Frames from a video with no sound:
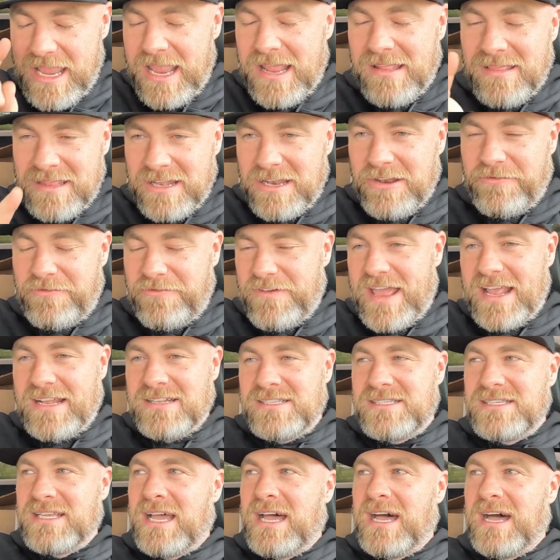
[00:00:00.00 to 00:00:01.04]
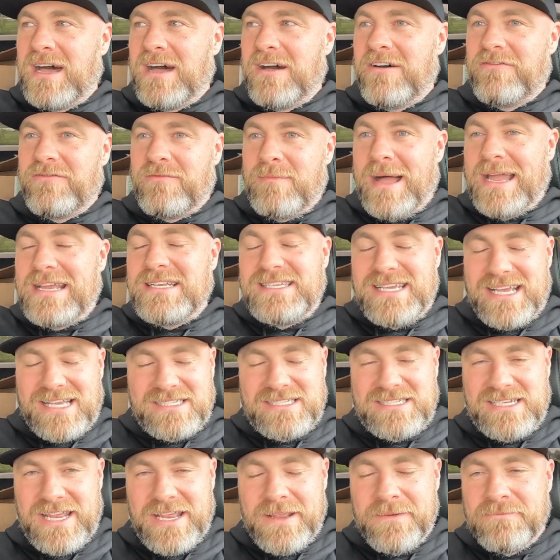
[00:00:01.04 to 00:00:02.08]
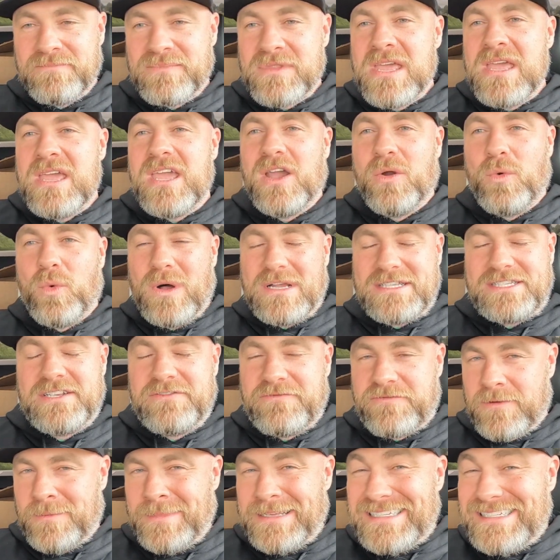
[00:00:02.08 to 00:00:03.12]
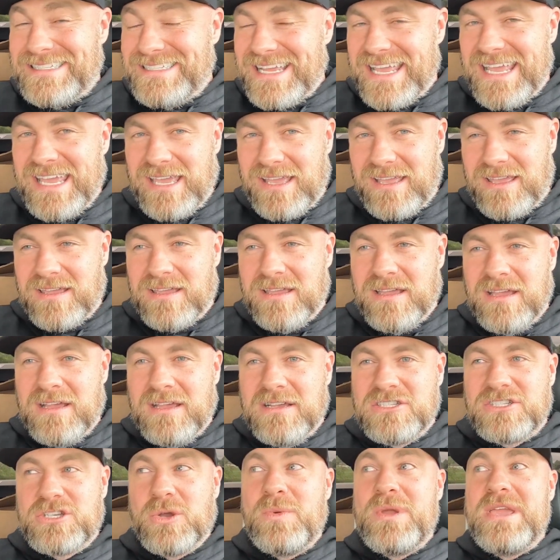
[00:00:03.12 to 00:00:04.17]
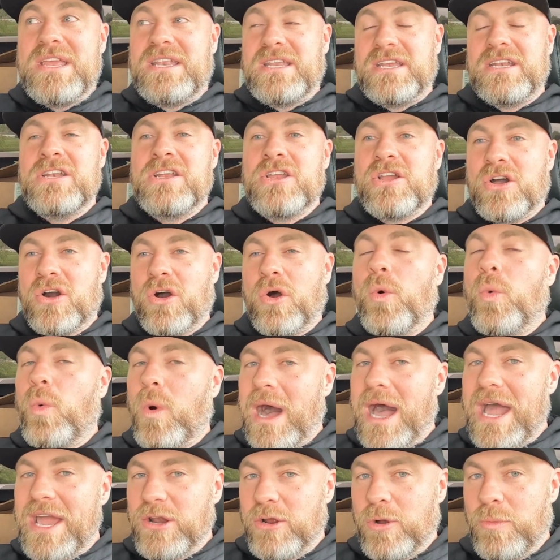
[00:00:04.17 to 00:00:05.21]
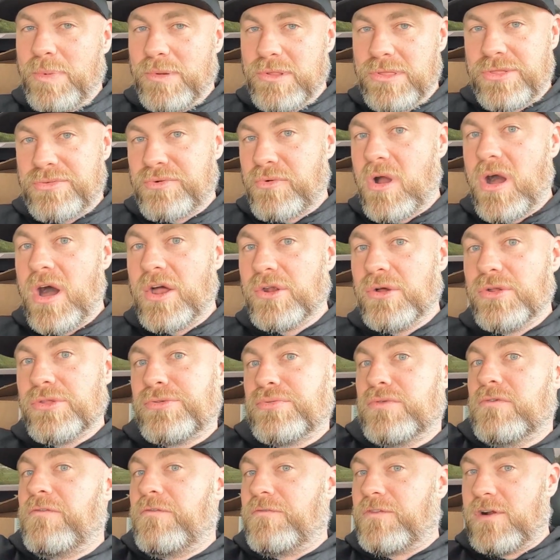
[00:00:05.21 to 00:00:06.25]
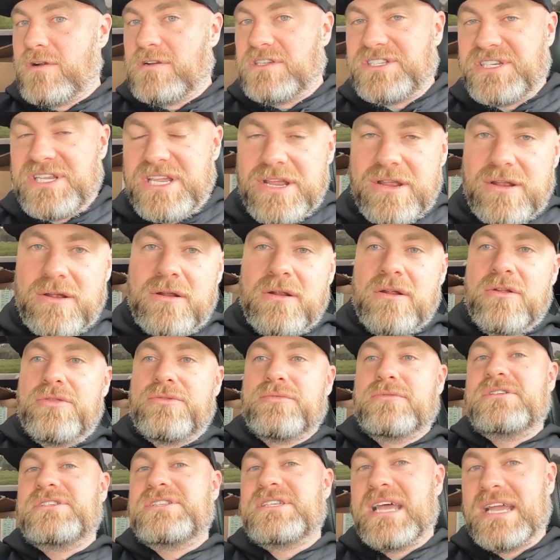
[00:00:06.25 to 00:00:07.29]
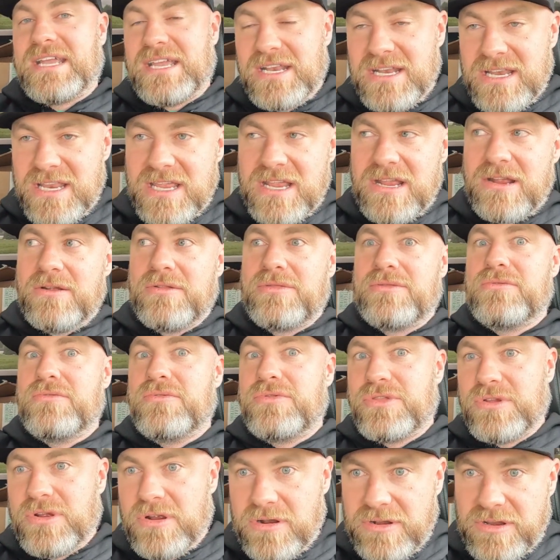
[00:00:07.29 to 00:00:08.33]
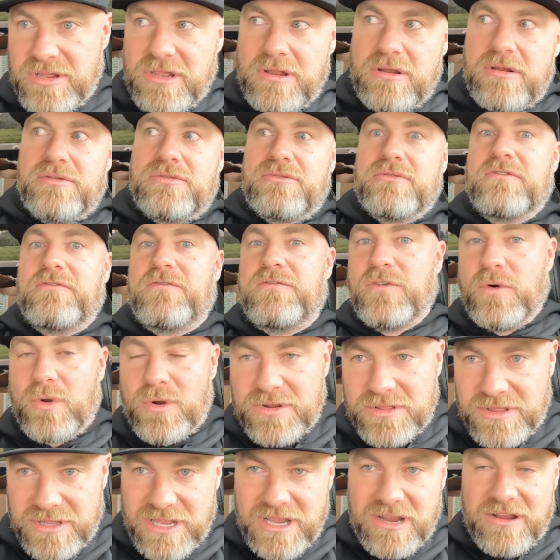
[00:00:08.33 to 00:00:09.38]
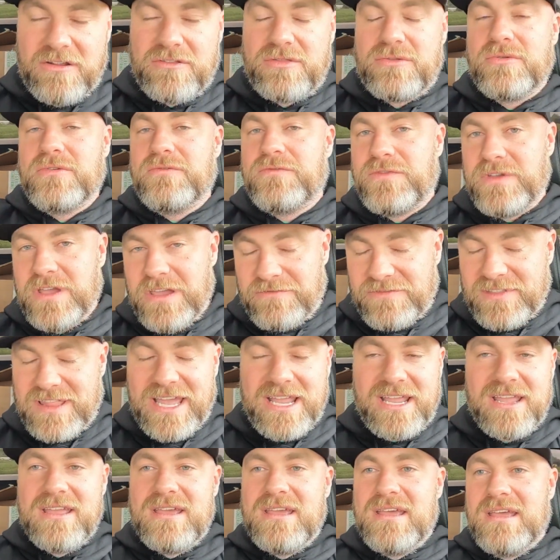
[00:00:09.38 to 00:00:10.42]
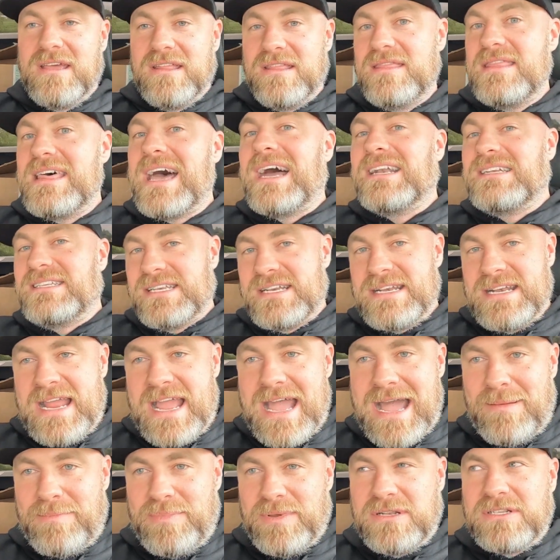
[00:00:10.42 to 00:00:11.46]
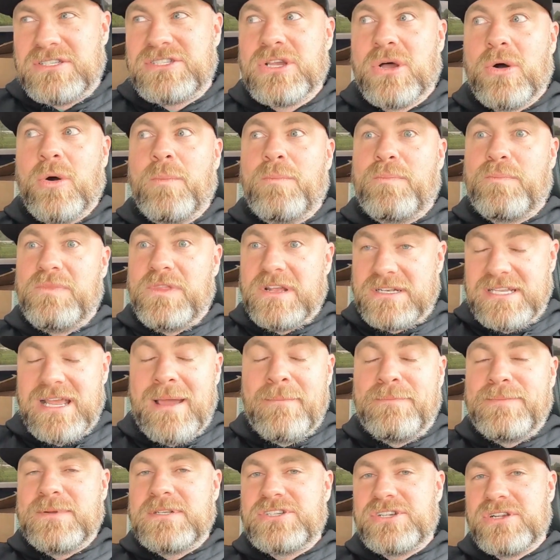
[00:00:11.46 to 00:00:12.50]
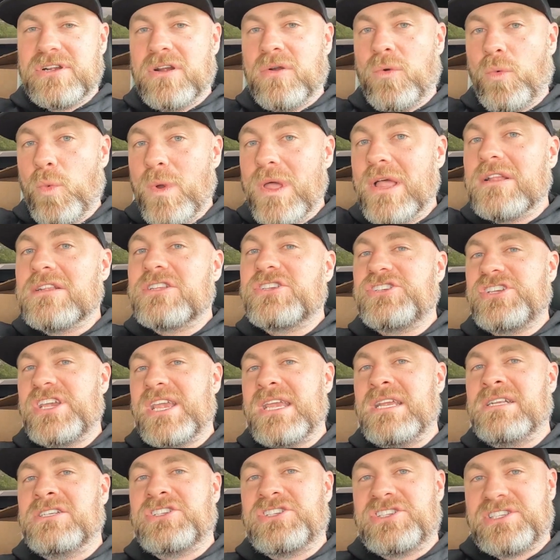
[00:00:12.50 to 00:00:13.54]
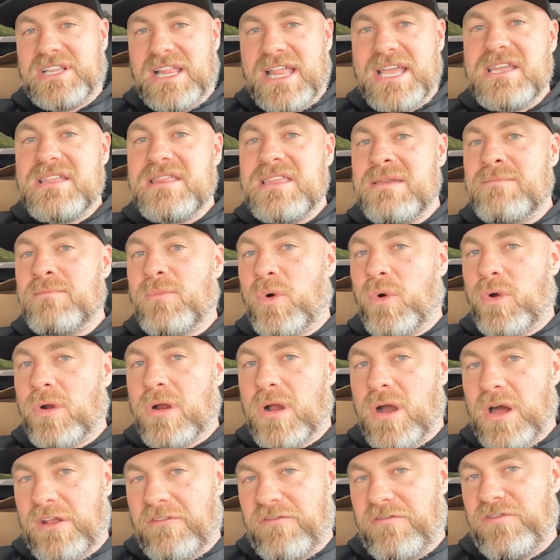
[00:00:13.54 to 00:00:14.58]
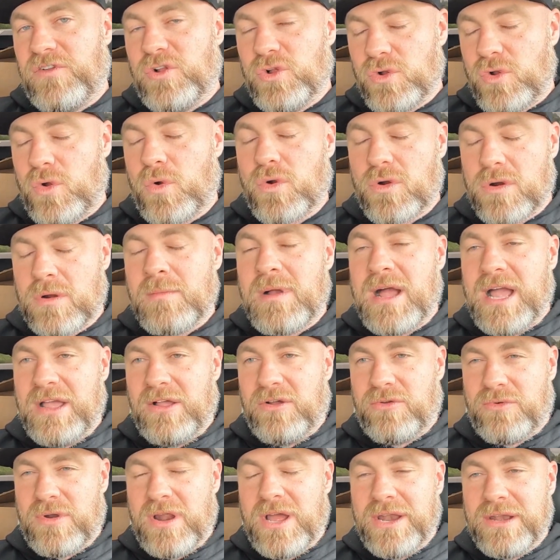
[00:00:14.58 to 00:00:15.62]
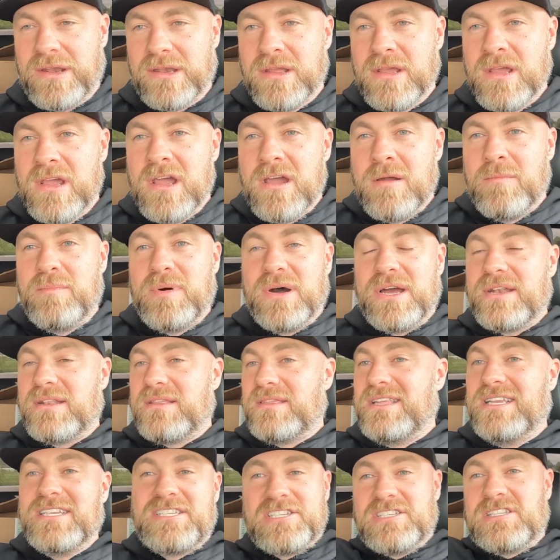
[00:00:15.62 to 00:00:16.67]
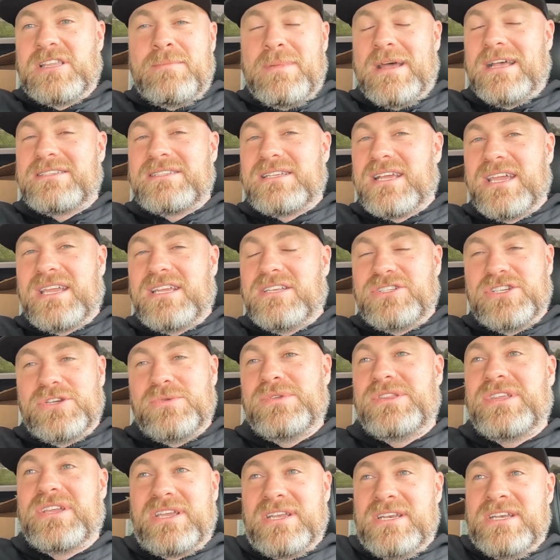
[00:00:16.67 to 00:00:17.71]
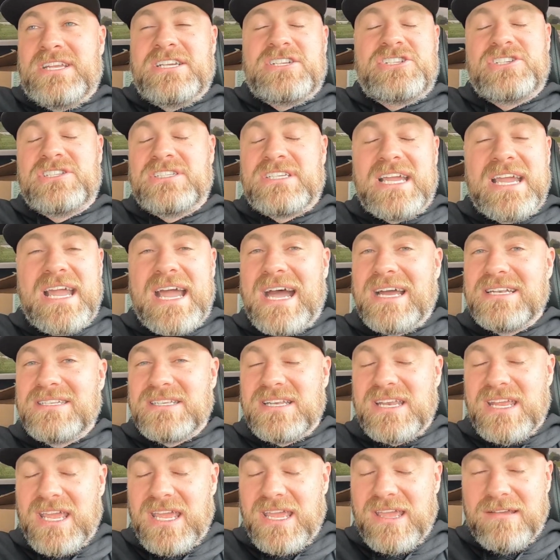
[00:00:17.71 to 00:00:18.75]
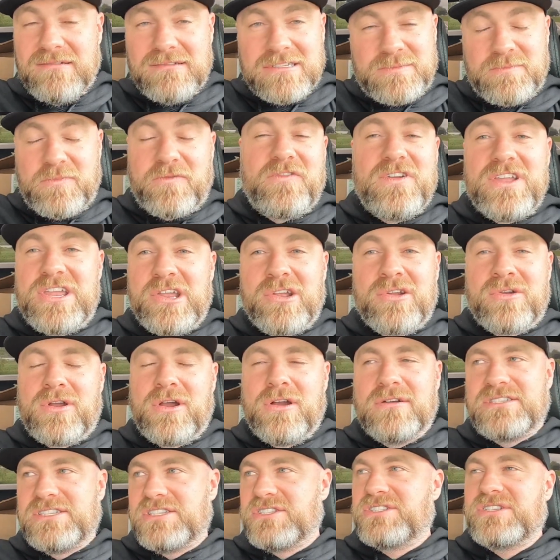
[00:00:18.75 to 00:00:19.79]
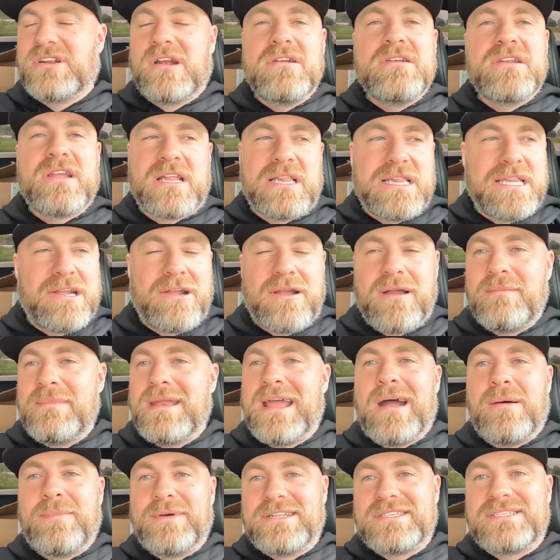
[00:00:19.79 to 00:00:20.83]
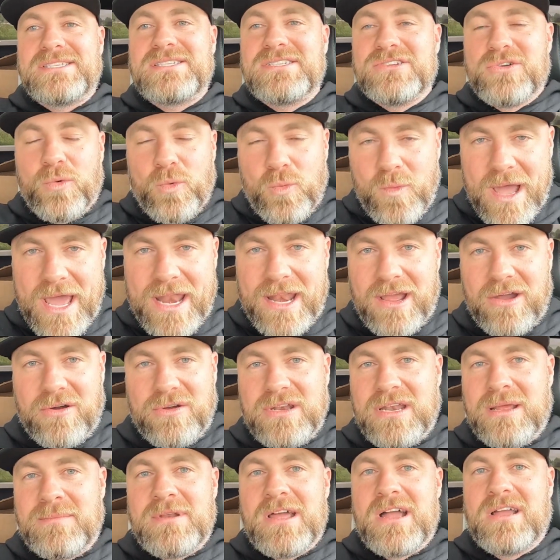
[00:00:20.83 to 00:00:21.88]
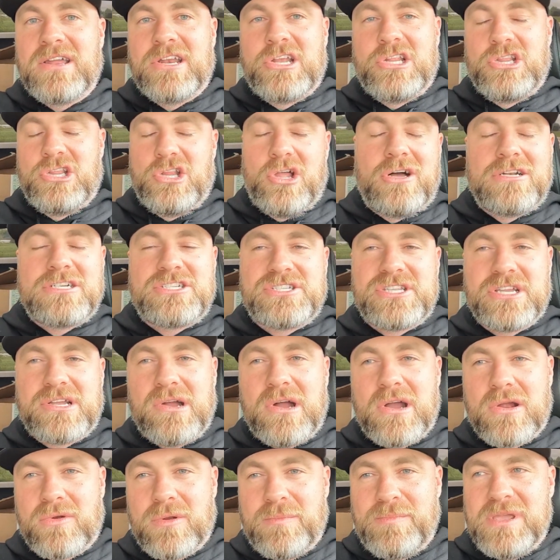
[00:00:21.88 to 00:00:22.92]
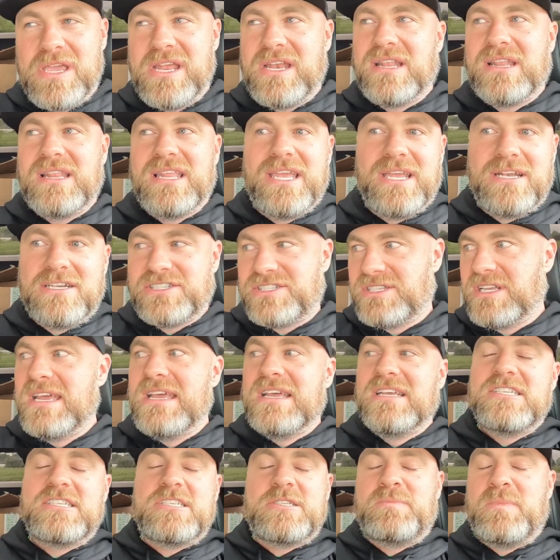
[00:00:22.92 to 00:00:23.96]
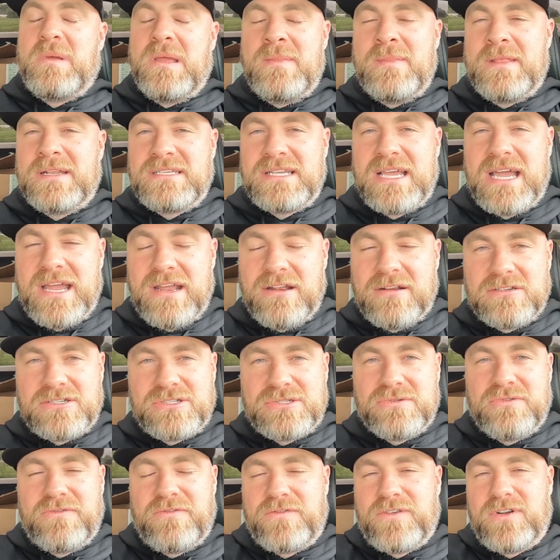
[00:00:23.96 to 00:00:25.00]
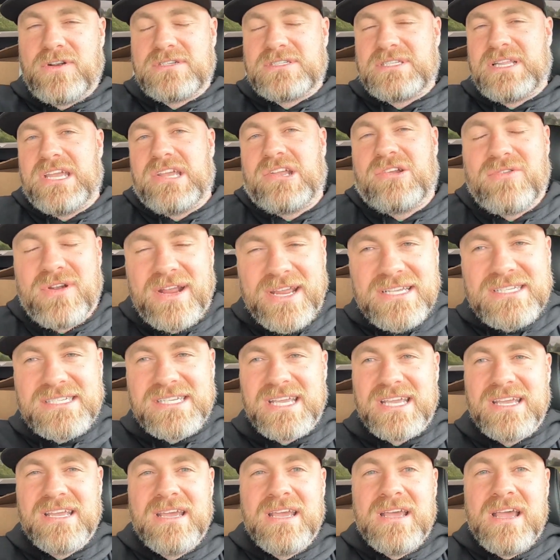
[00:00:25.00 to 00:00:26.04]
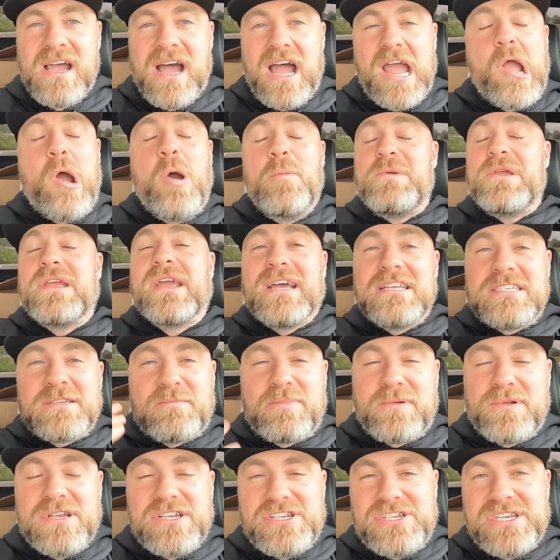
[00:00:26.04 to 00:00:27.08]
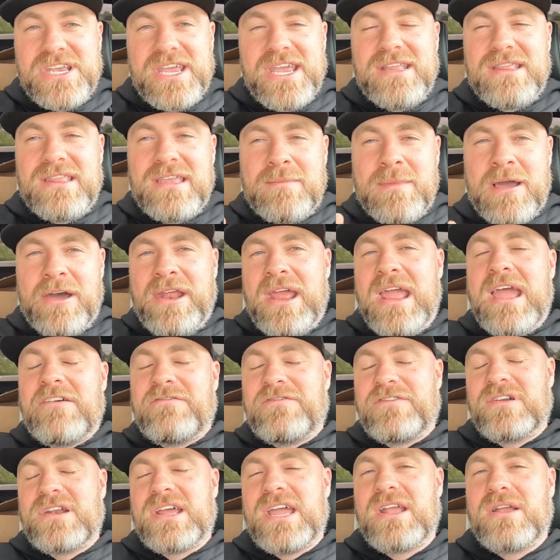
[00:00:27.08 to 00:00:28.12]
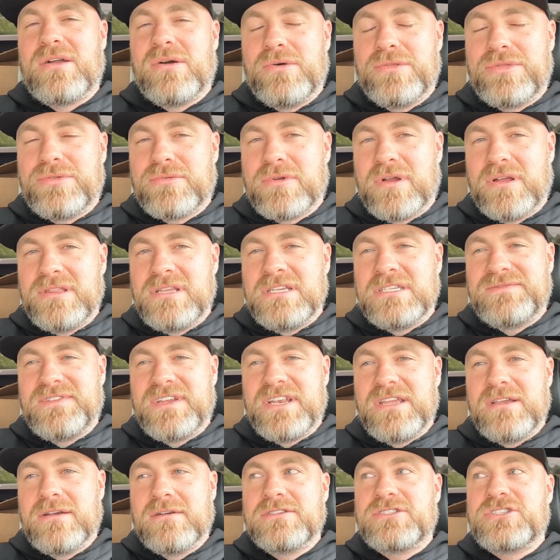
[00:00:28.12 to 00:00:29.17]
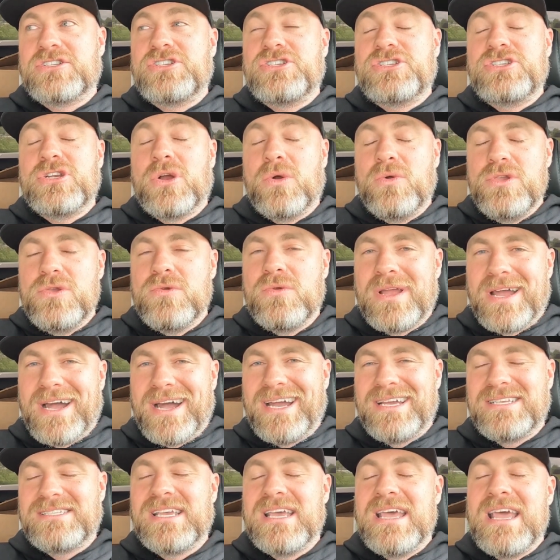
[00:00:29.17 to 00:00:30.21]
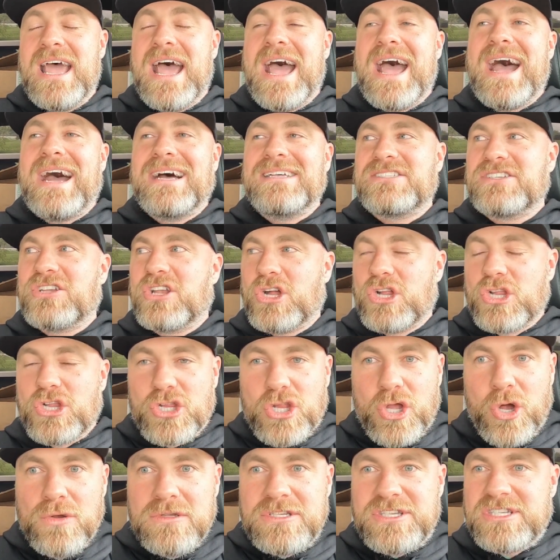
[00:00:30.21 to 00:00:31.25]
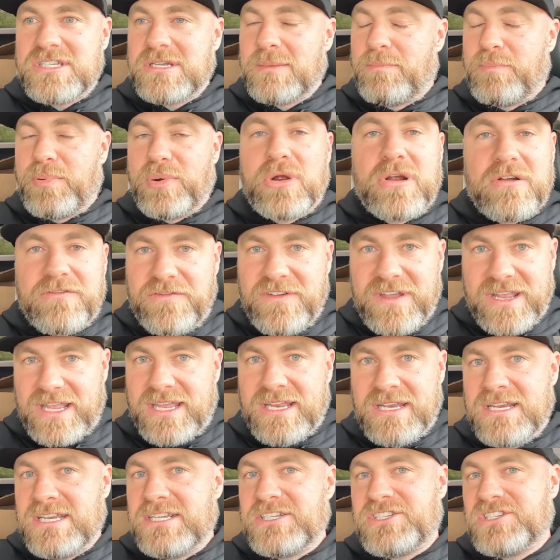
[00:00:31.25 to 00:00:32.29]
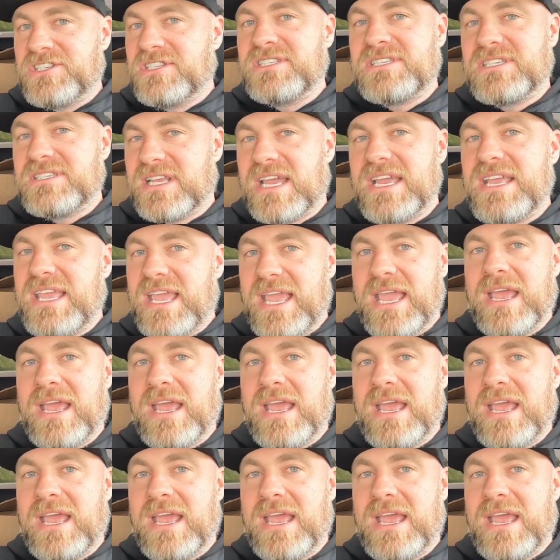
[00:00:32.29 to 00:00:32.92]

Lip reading: in the defense of my testing, it wasn't from a dig. So we didn't go wide open throttle through first gear, through second gear, through third gear, through fourth gear, through fifth. Like, that didn't happen. So the temperature will change slightly more on a full quarter mile run. But this is the best I could do with the conditions I had today. It was freaking gross. It's starting to clear up now, but it's still wet out, and I'm not gonna launch the car repeatedly and just spin the tires through first like crazy. I hope you guys appreciate the amount of effort I go through on these videos to show you guys as close to perfect conditions as I